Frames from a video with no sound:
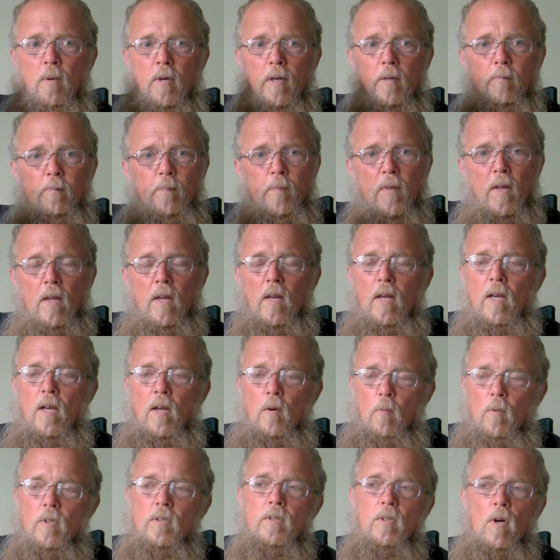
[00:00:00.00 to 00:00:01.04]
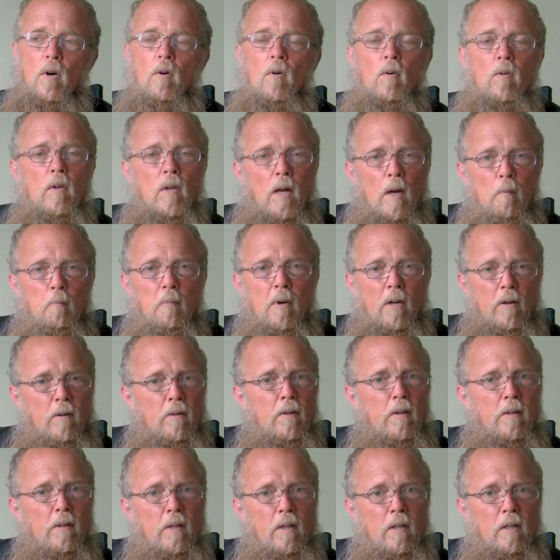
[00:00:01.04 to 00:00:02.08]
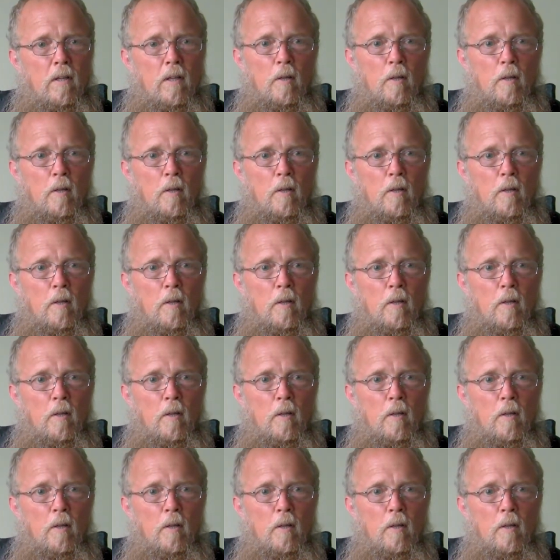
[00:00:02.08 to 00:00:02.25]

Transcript: but it wasn't a whole lot better than the